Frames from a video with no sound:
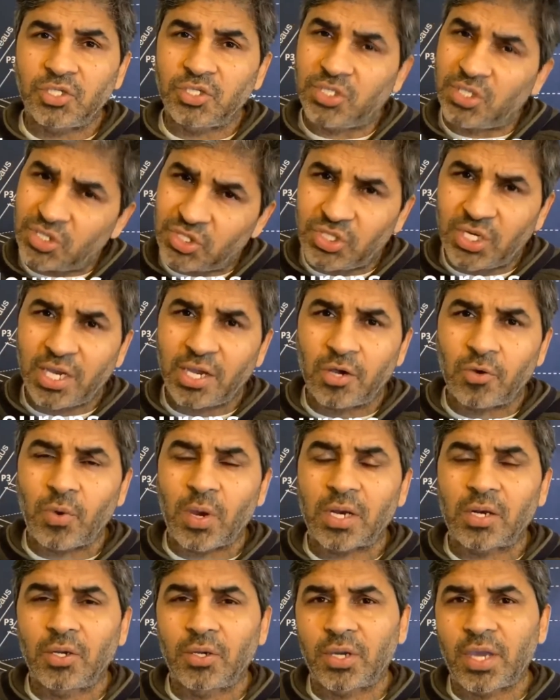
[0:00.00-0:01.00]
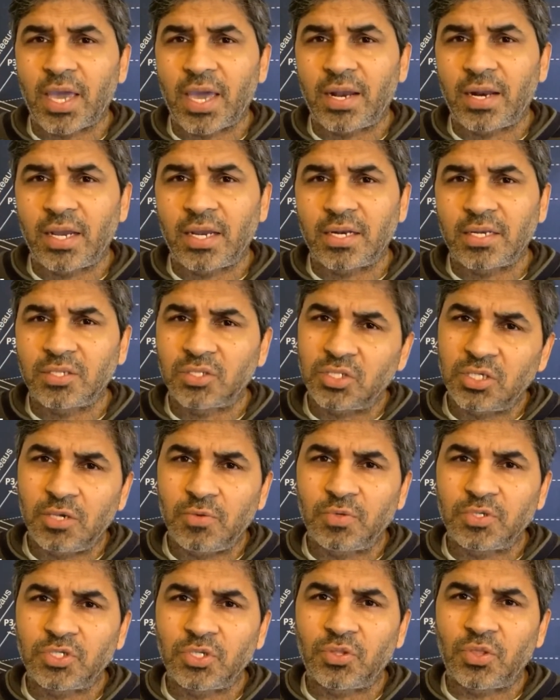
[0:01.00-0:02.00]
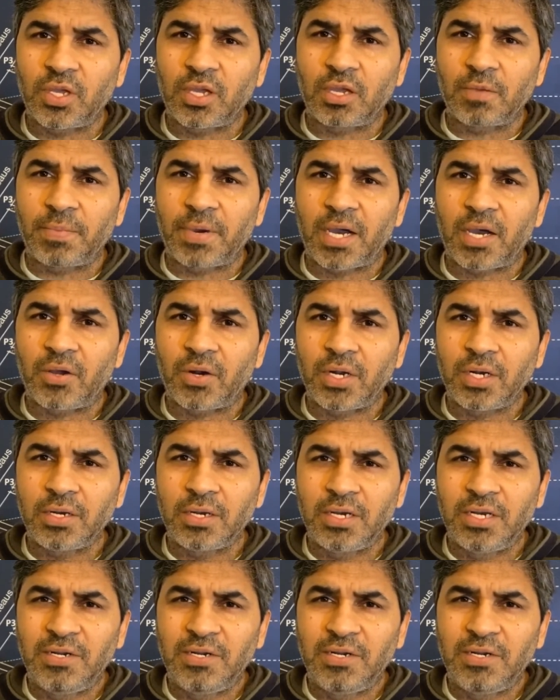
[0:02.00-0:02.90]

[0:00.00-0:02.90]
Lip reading: So just take a quick look at it and see what you think about it.